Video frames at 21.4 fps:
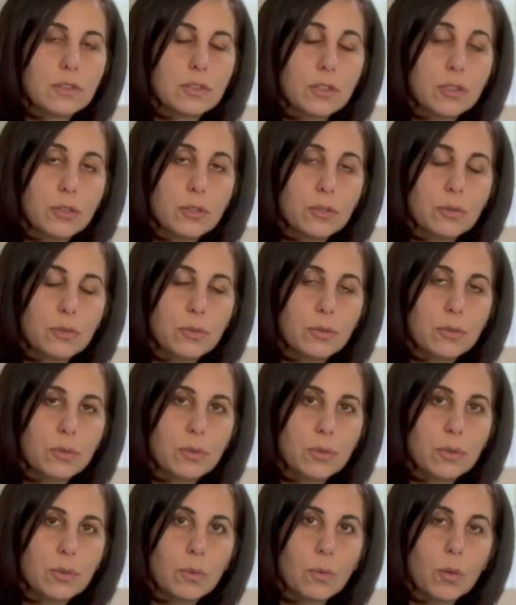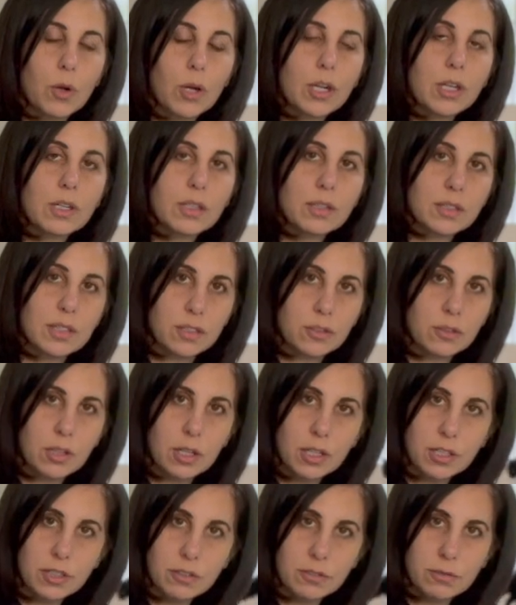to work a little
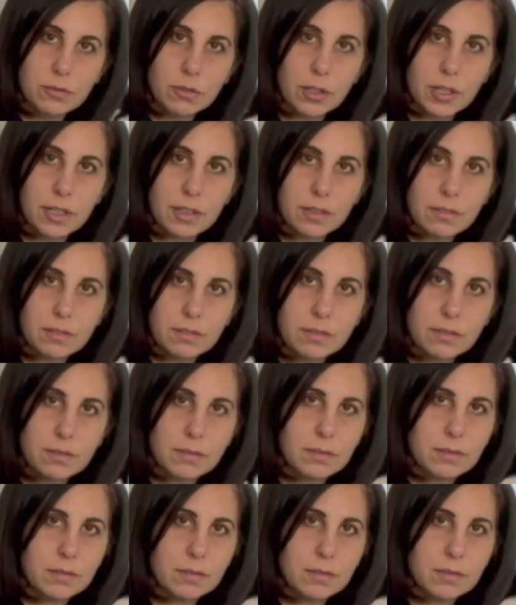harder for it.